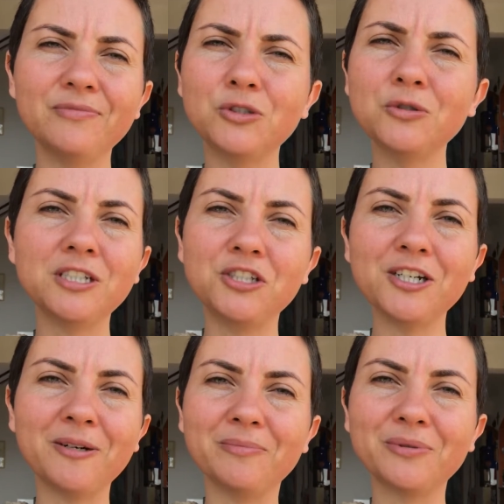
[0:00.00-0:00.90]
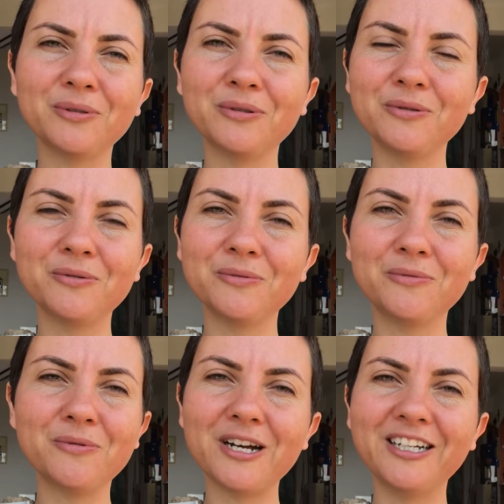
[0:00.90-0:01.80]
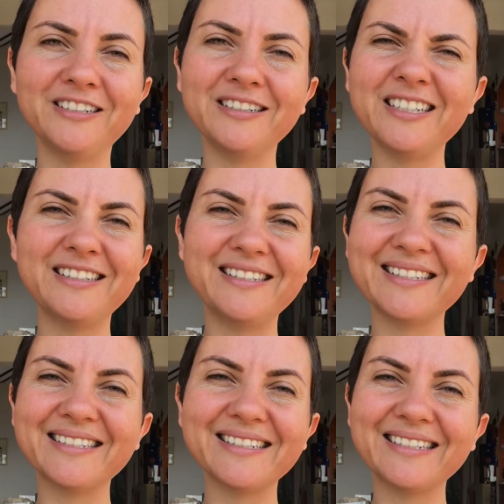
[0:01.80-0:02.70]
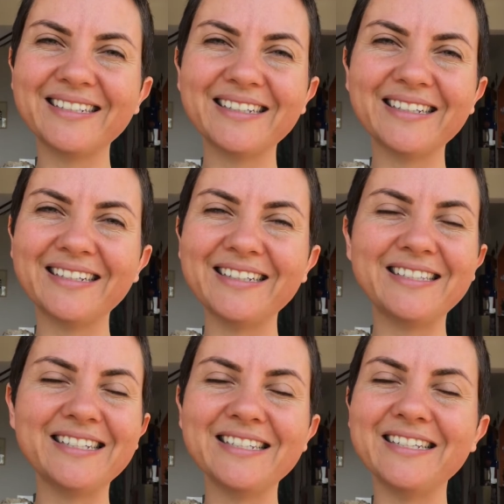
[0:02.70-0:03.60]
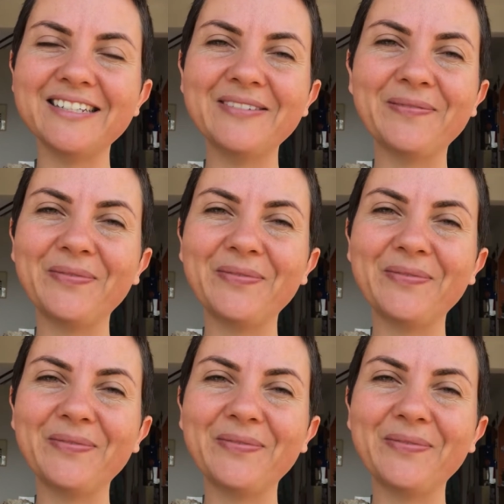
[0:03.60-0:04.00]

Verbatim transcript: do the jump, run. It's it's easy.